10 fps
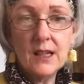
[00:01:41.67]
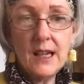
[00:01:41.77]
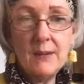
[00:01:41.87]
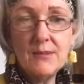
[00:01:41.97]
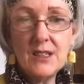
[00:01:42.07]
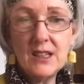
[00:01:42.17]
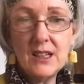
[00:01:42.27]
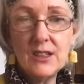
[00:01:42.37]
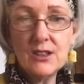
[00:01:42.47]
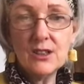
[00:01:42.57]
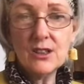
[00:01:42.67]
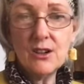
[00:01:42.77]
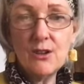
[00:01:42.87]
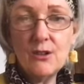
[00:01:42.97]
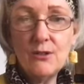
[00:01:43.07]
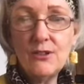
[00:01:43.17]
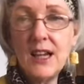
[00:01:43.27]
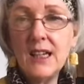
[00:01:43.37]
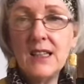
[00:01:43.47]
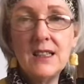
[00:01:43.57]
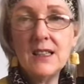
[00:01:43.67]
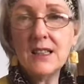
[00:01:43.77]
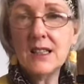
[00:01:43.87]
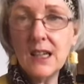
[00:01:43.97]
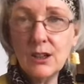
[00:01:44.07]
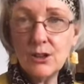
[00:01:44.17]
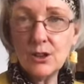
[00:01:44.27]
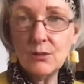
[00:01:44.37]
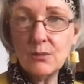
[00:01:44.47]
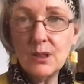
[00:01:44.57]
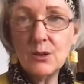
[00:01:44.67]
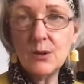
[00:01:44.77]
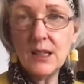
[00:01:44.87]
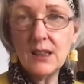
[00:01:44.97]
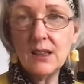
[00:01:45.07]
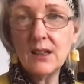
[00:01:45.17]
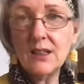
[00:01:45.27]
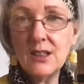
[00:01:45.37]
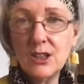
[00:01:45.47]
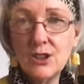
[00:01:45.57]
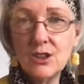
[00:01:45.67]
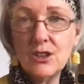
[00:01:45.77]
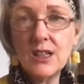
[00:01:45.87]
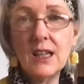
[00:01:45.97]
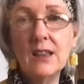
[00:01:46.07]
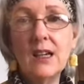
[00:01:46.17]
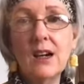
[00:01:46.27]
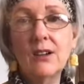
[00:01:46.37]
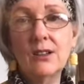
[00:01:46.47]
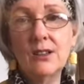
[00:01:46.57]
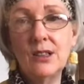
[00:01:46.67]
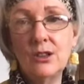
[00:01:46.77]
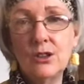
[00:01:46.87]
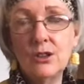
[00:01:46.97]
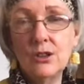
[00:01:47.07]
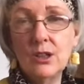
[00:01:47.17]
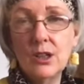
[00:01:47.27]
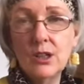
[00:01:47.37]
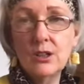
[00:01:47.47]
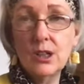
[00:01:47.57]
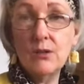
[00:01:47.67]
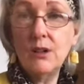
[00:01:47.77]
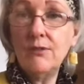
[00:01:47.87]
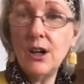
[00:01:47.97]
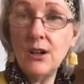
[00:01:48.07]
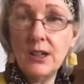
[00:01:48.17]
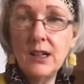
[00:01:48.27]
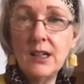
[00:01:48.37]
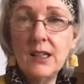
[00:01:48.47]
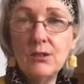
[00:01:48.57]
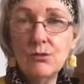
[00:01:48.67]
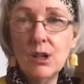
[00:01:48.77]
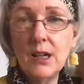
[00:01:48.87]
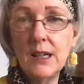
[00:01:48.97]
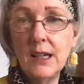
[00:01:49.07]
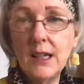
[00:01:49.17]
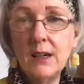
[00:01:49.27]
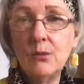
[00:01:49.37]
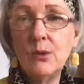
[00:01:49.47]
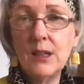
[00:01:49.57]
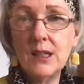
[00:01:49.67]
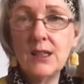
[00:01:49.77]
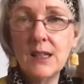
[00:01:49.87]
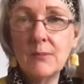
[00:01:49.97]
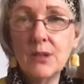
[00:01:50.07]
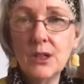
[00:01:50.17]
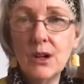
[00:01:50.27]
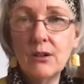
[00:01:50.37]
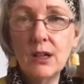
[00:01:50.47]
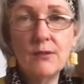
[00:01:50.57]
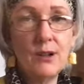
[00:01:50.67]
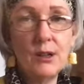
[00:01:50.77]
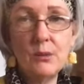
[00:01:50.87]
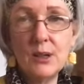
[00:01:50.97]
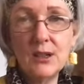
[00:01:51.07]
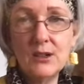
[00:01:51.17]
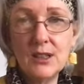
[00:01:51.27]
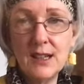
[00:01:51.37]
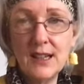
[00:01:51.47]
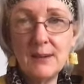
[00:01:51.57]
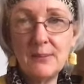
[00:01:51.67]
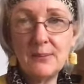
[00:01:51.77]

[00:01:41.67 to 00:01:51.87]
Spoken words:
emptiness of any distinction between the conditioned and the unconditioned. So nirvana is right here within samsara, if only we could see it.